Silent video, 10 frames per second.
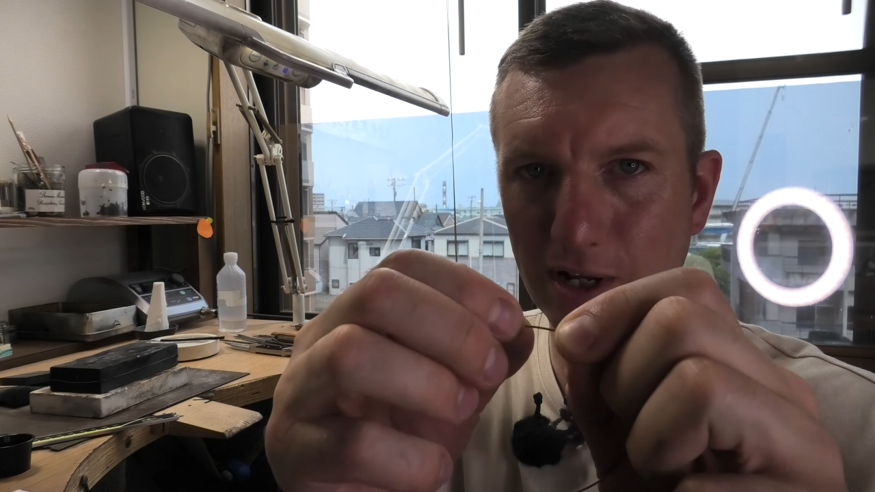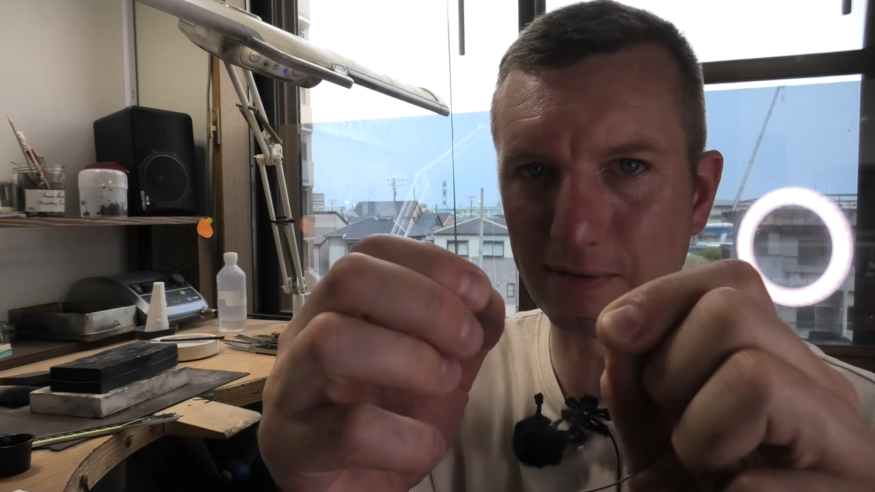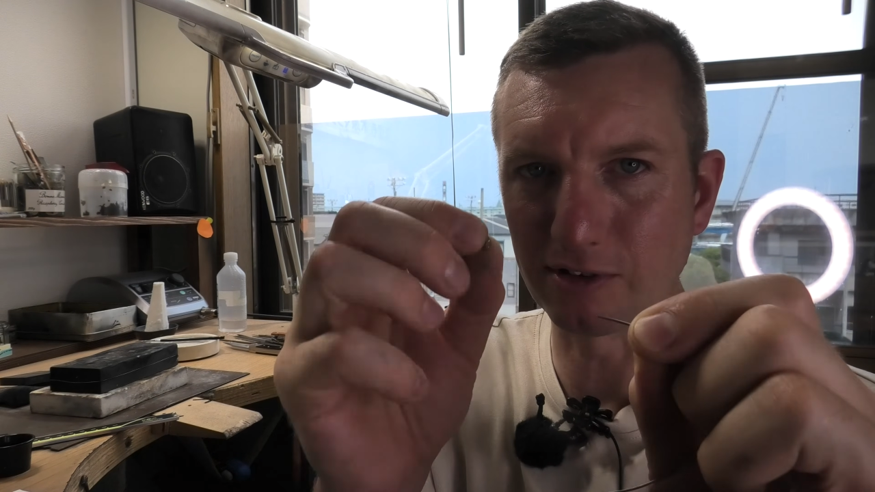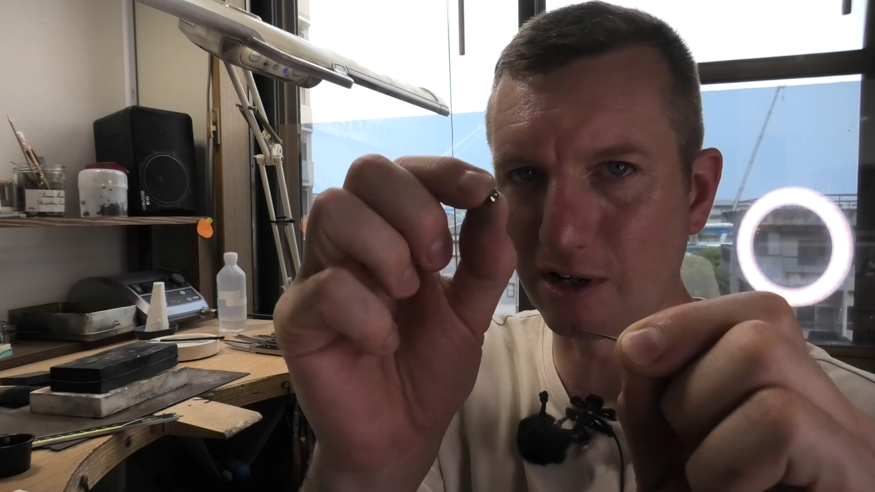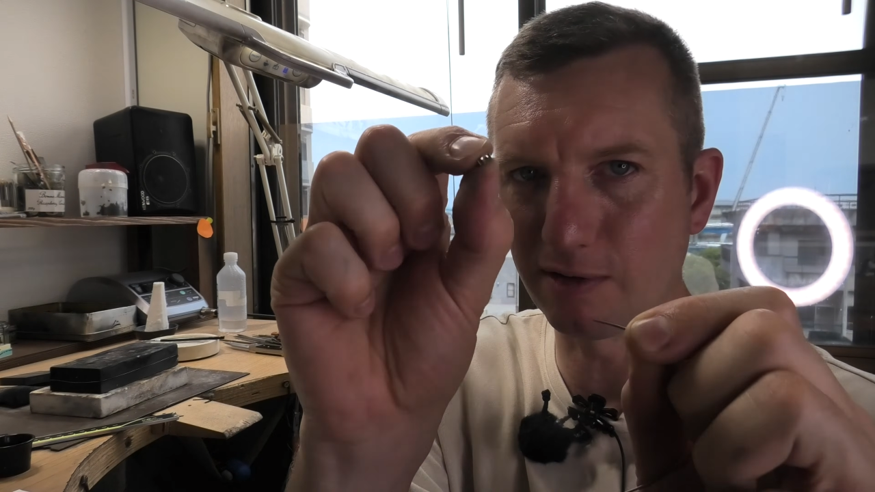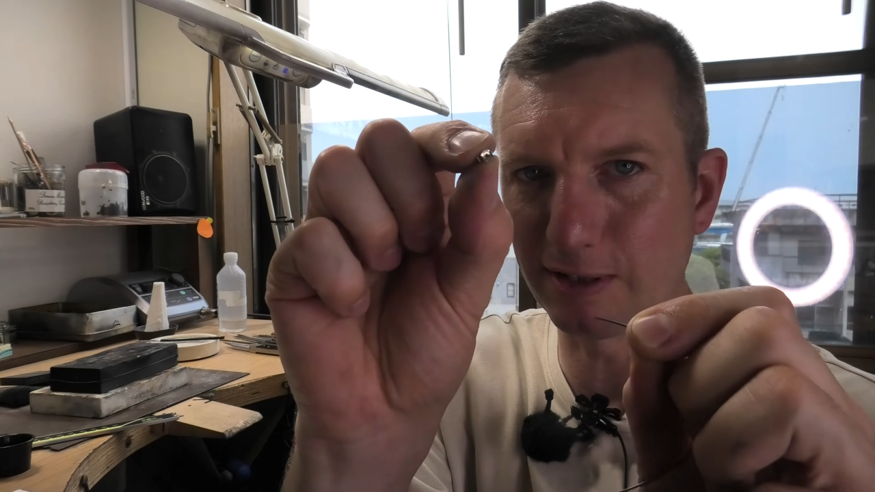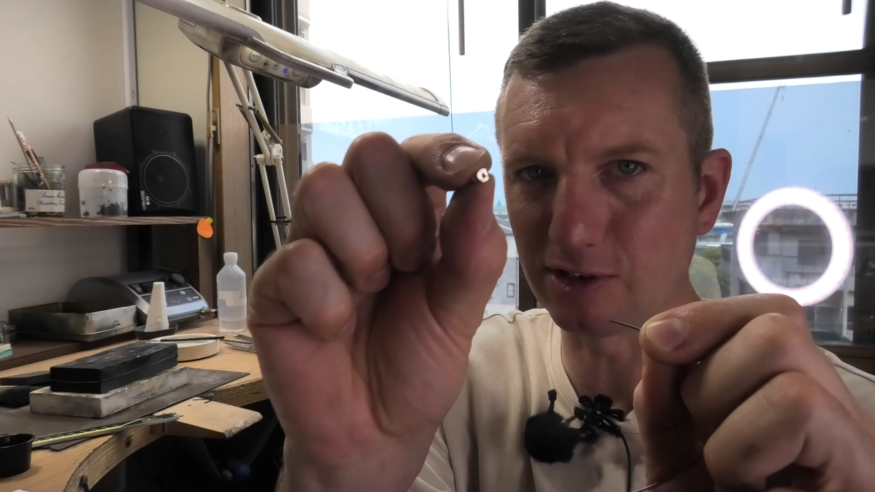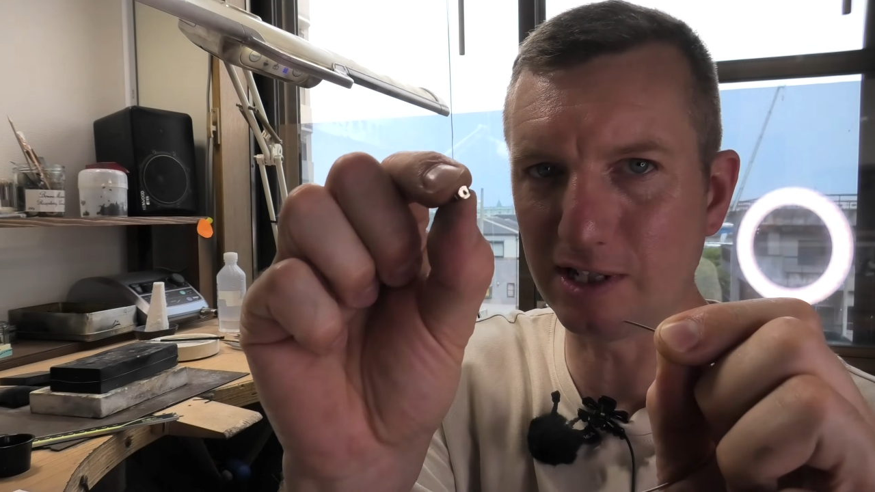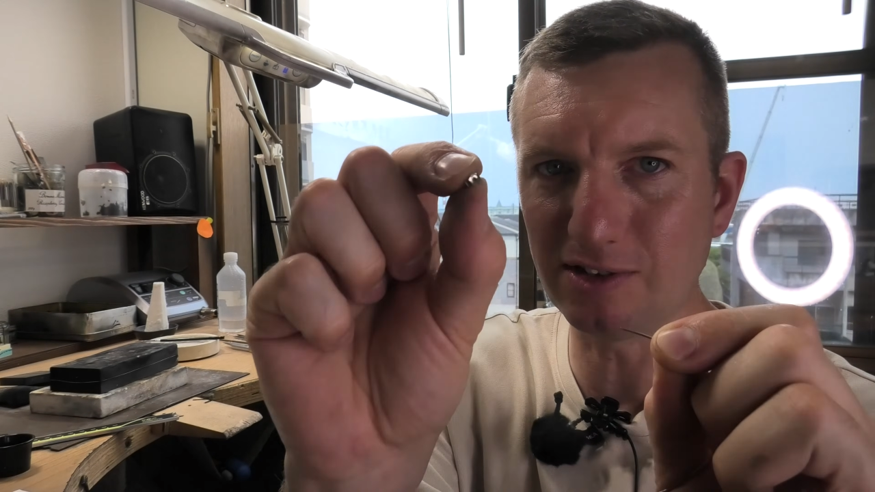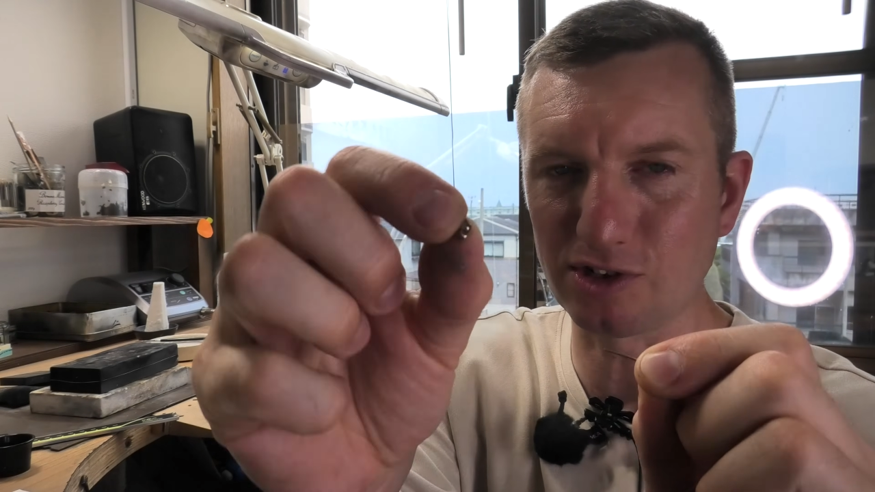I haven't done anything
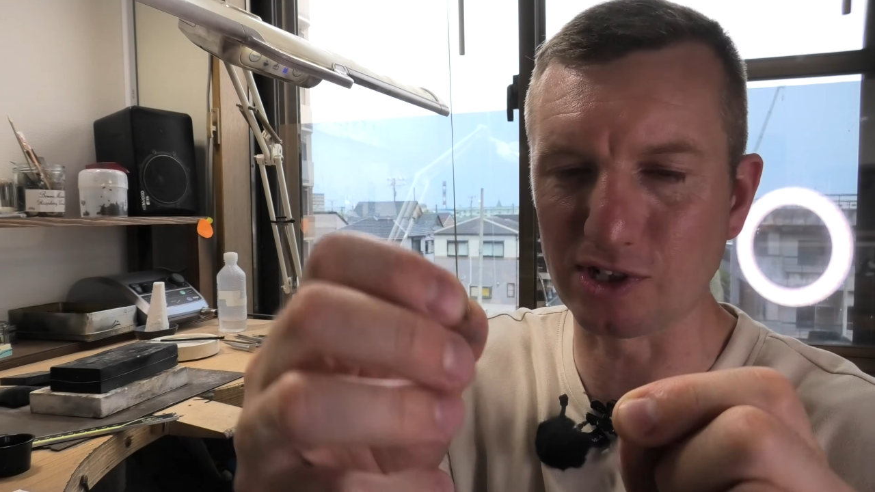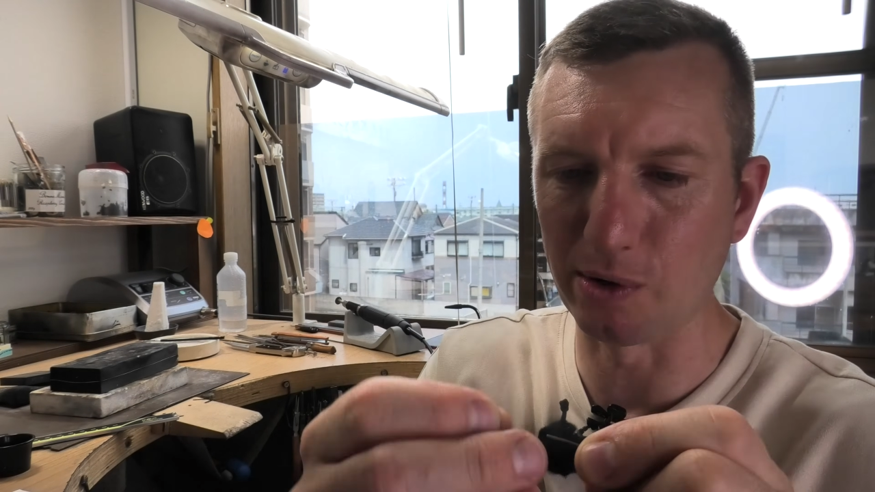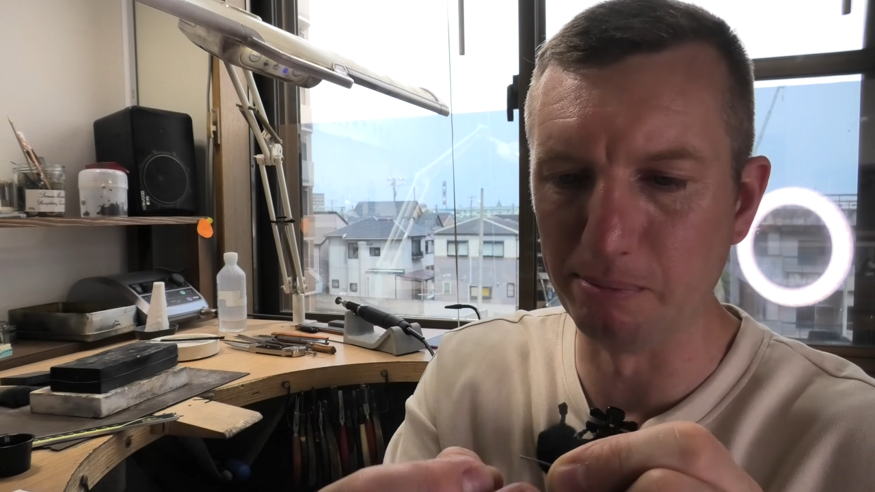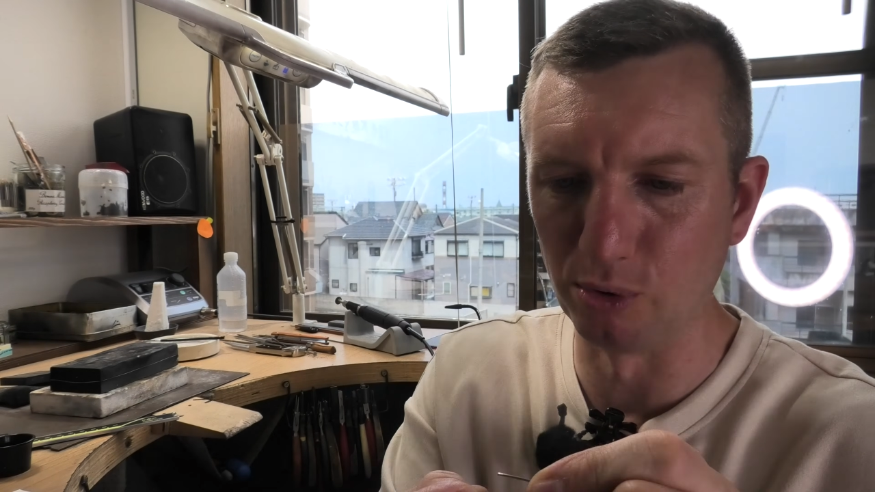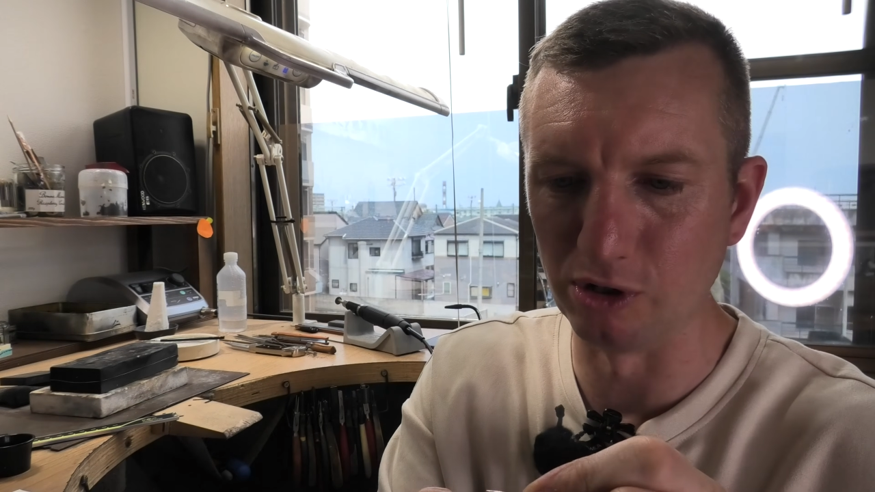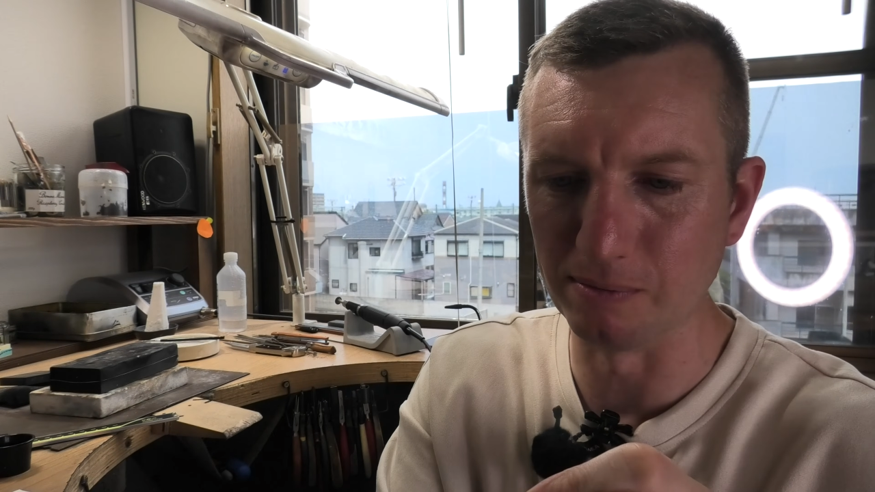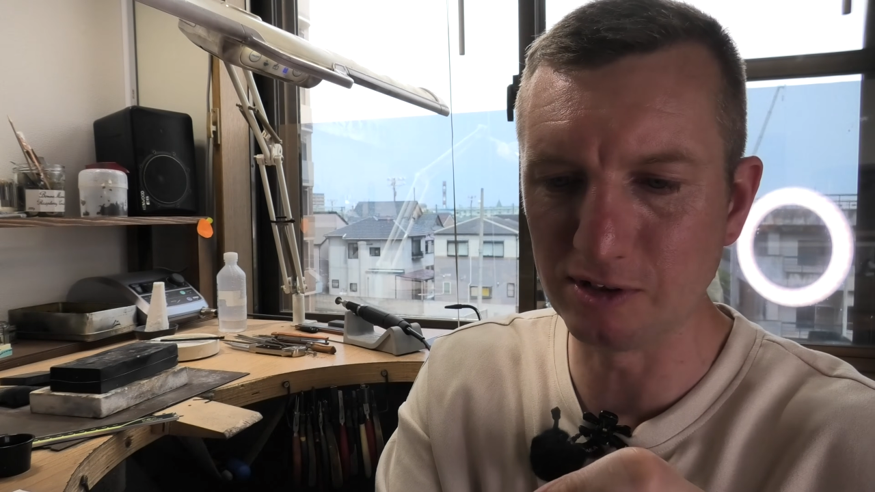to these, just how I bought them.